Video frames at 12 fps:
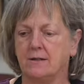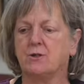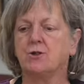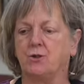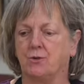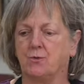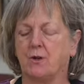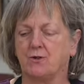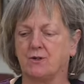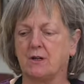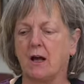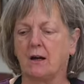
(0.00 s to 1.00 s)

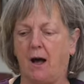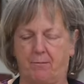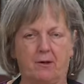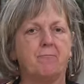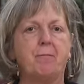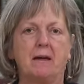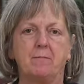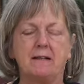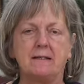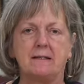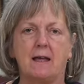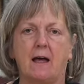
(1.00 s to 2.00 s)
a couple of
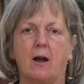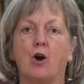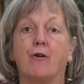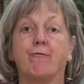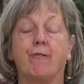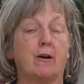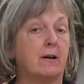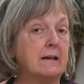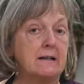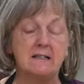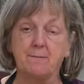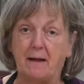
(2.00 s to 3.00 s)
pigments that are very
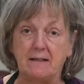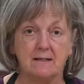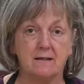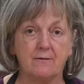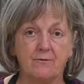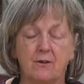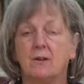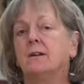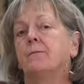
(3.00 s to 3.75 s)
expensive